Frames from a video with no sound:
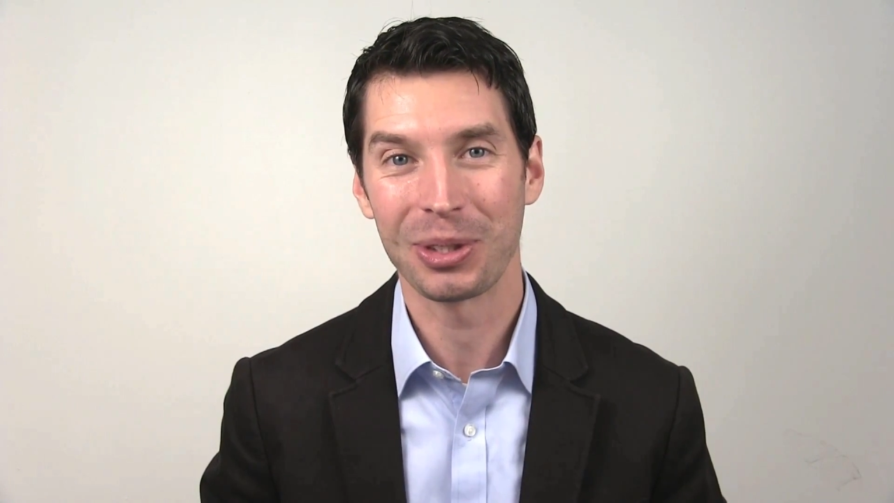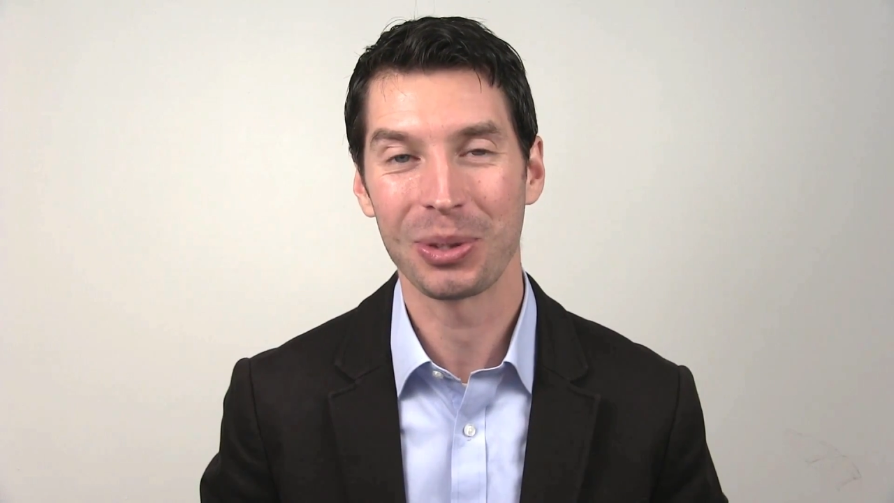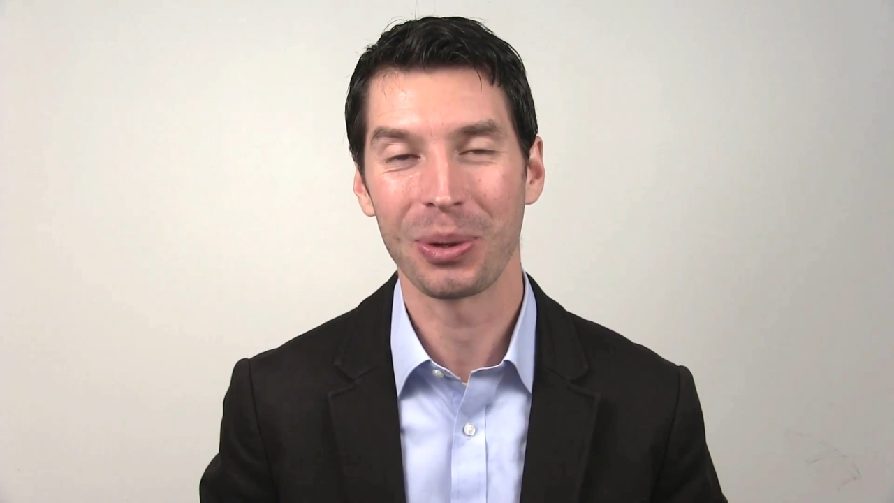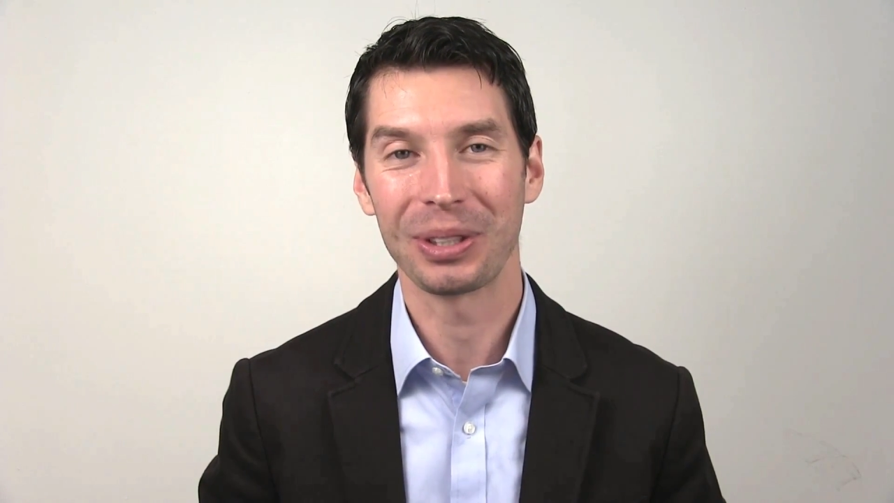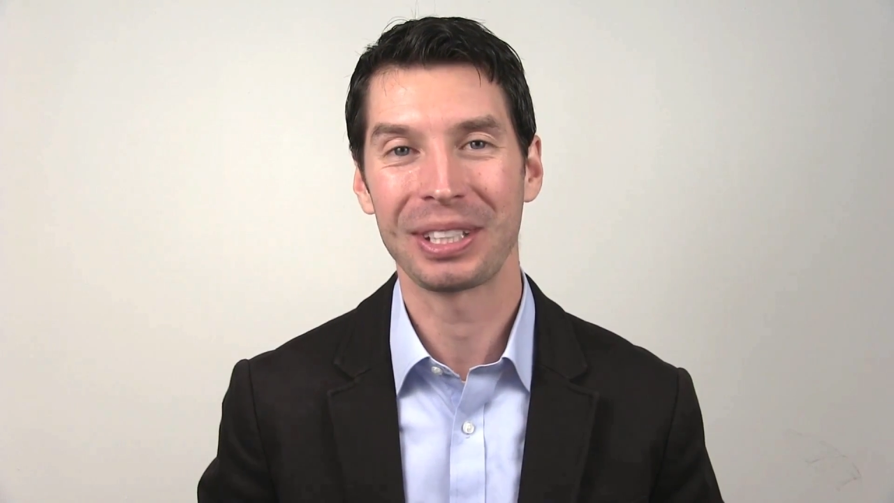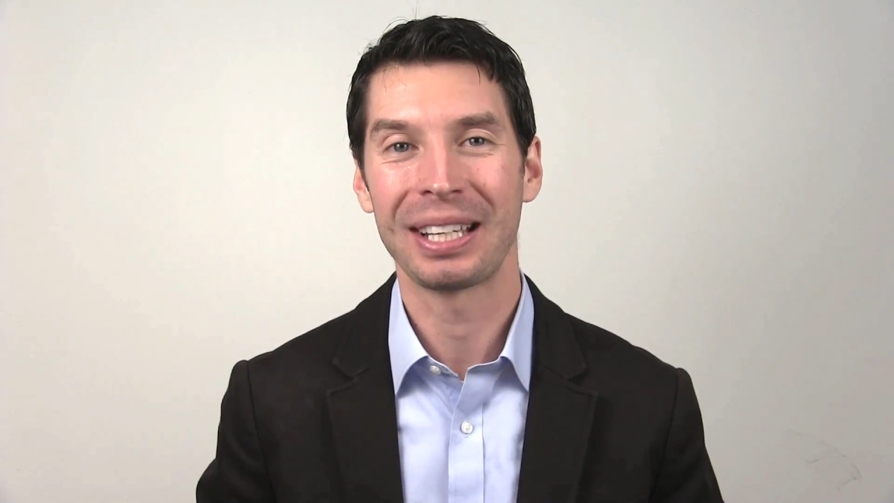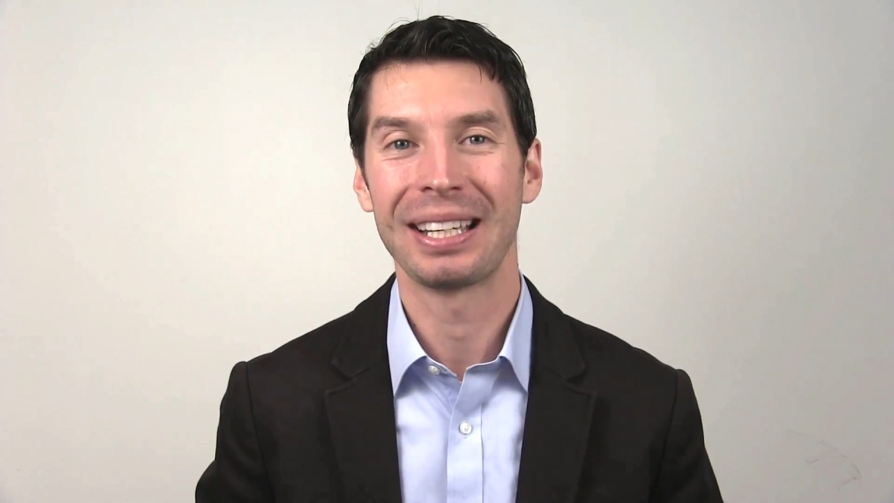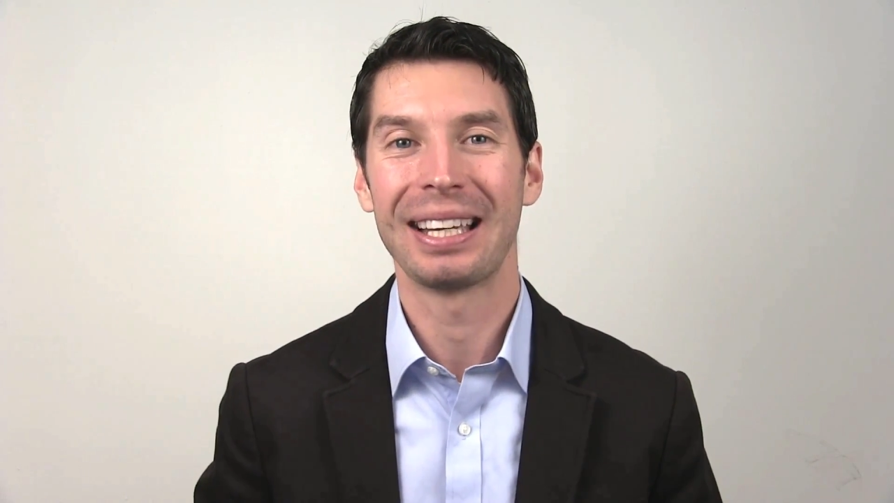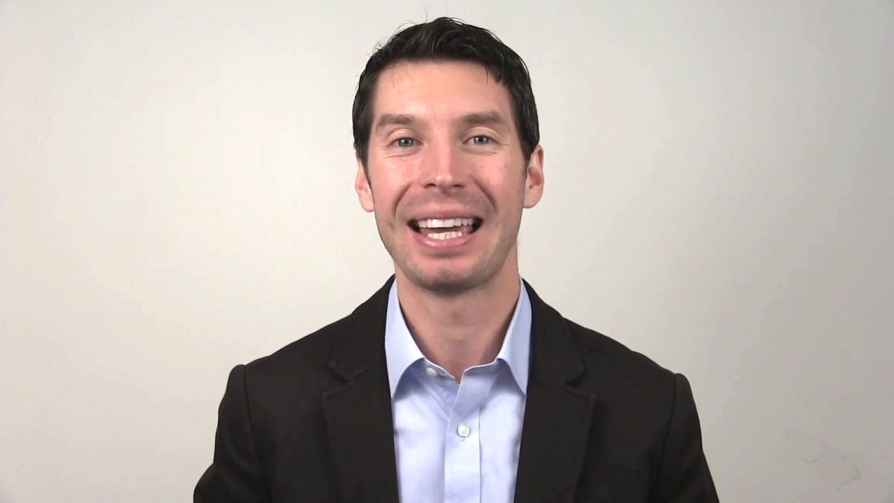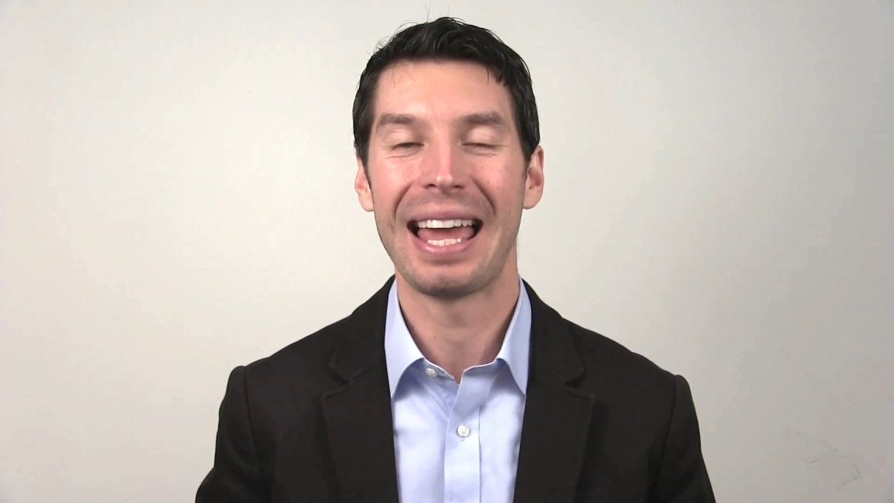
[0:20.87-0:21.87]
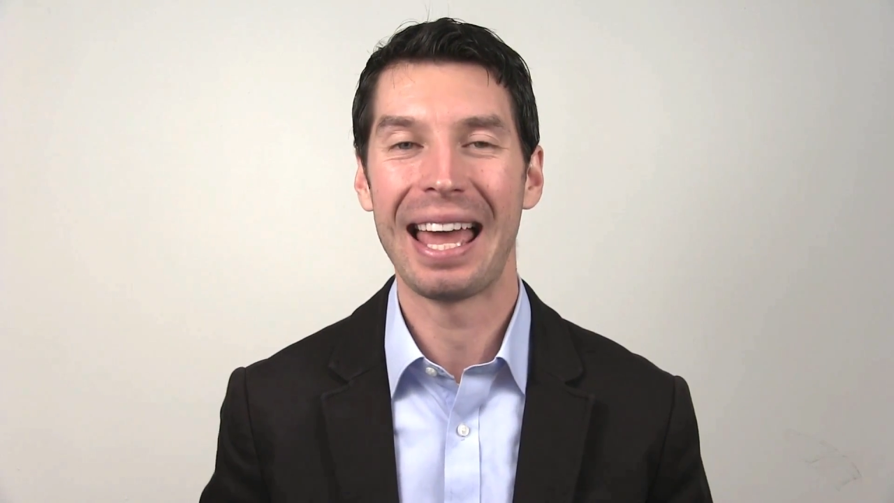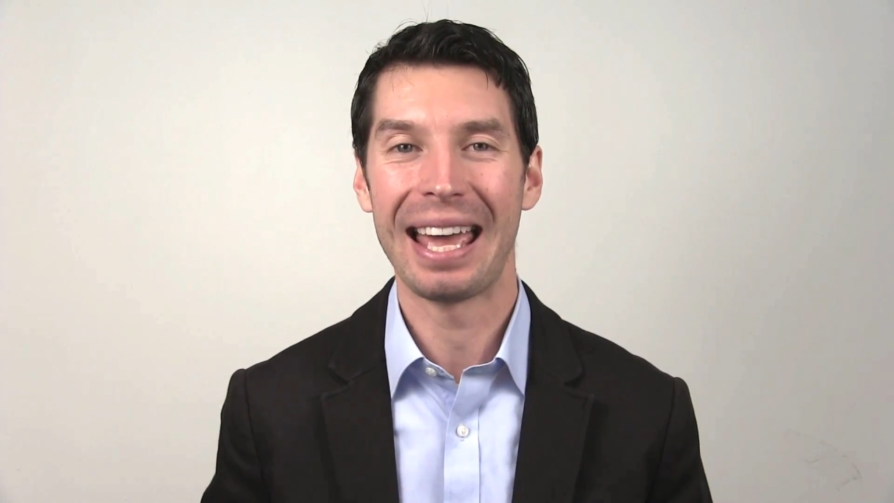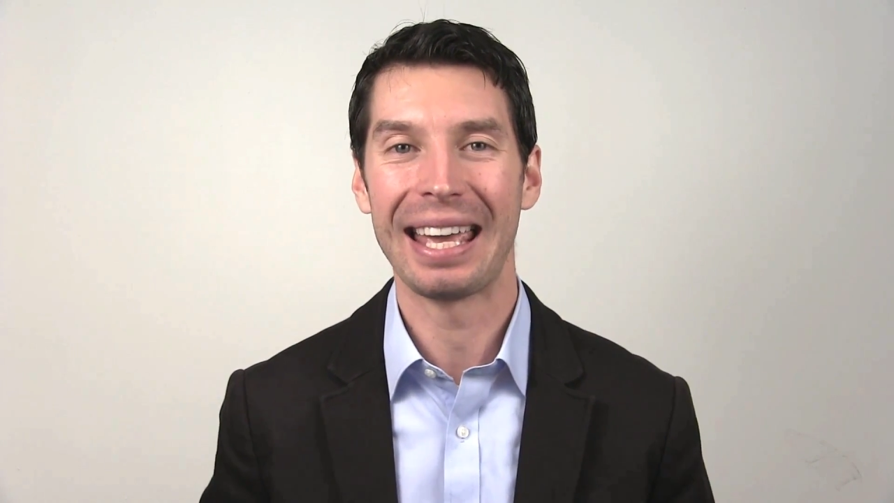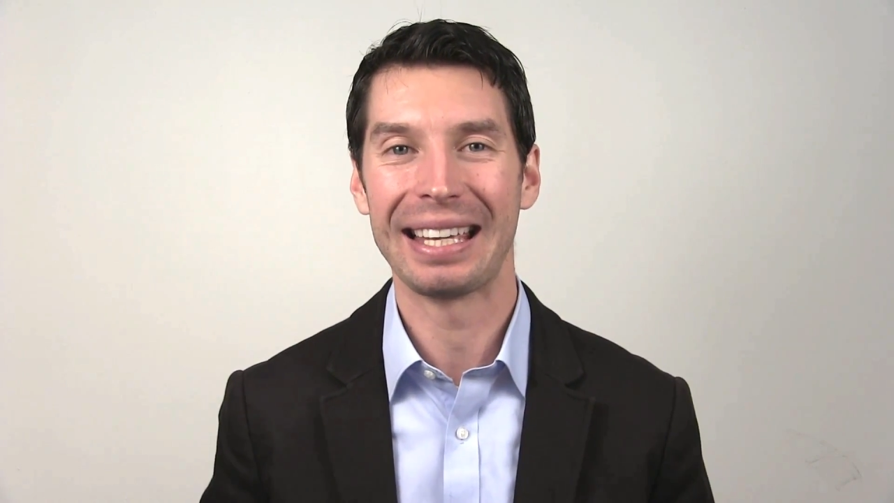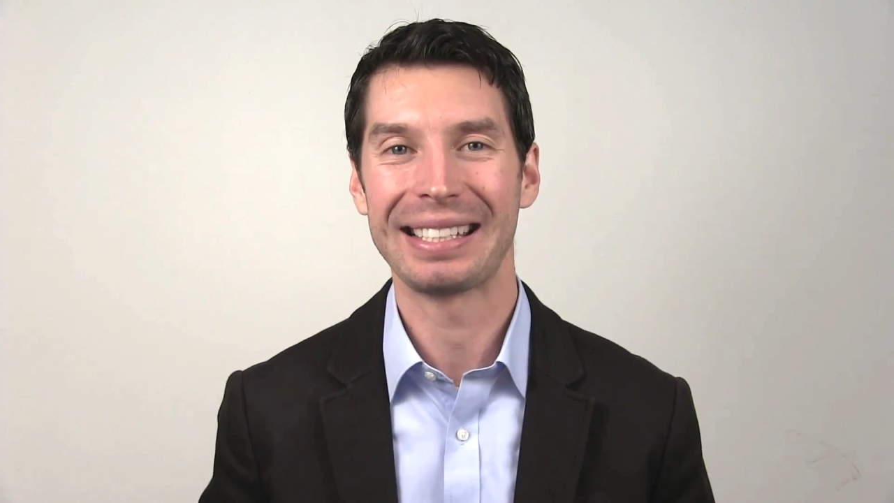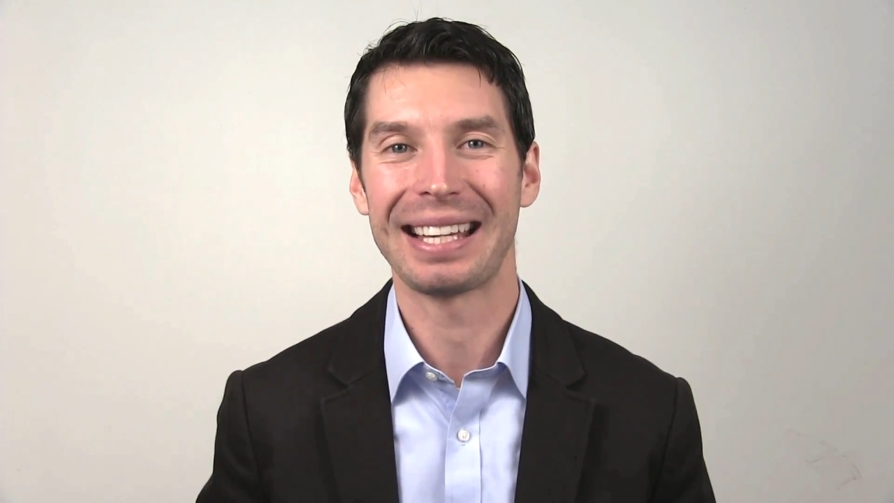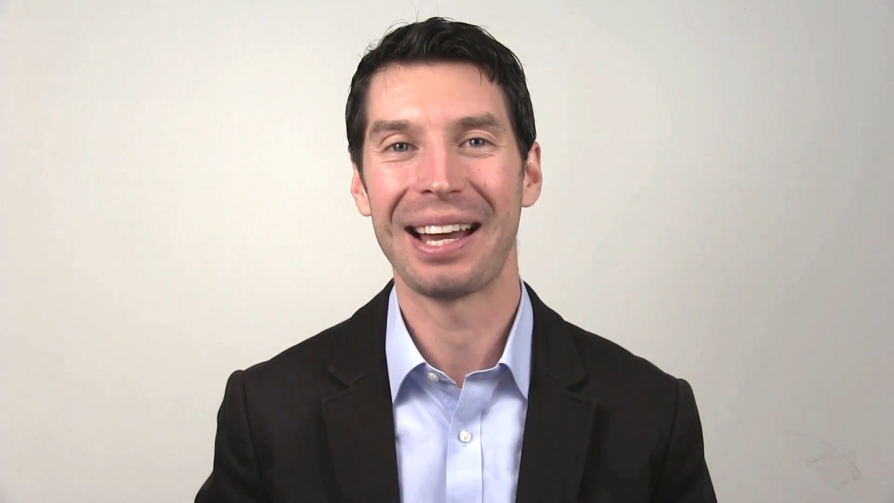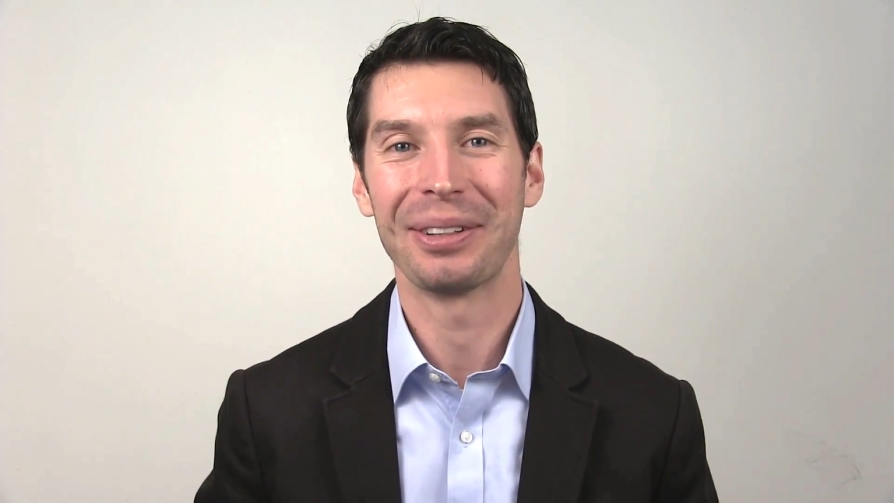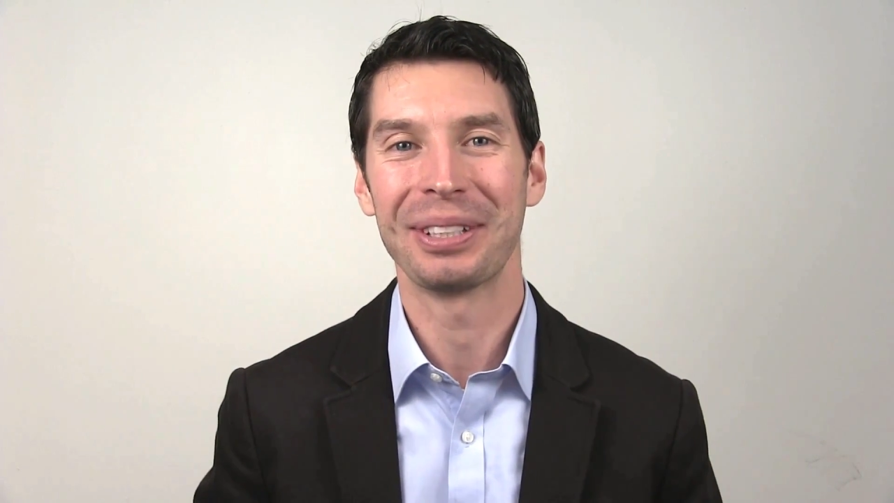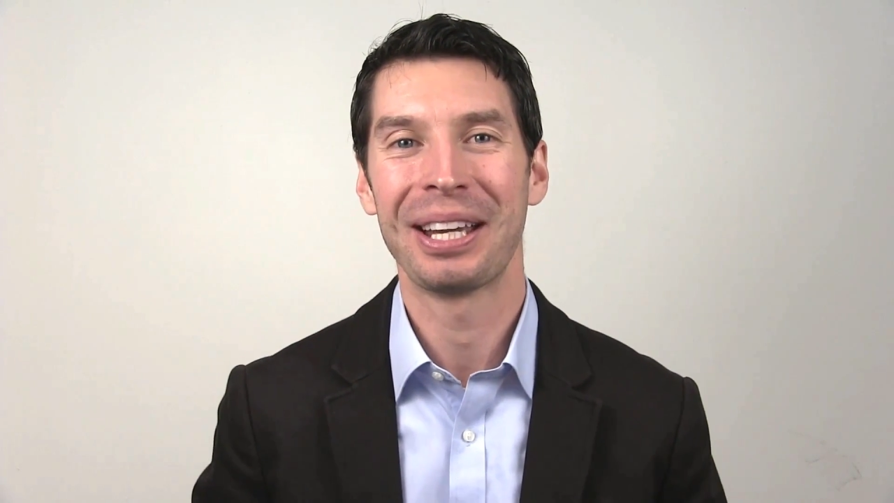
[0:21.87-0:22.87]
short A
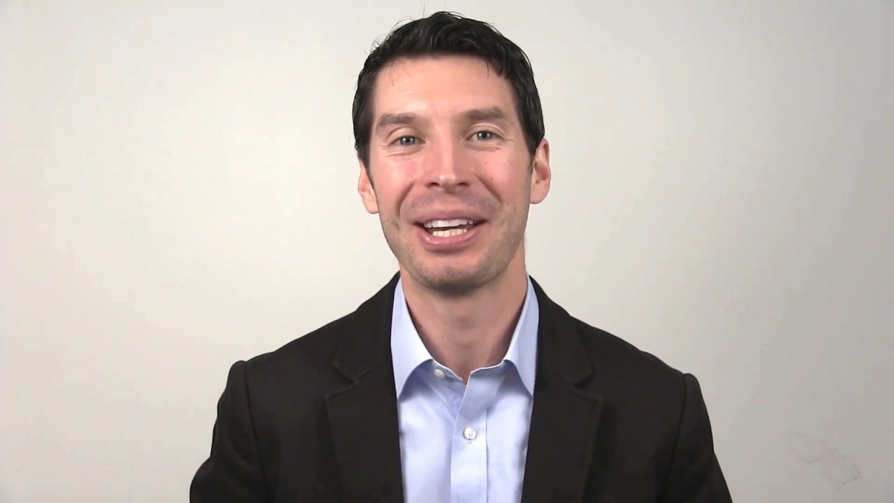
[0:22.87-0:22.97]
sound.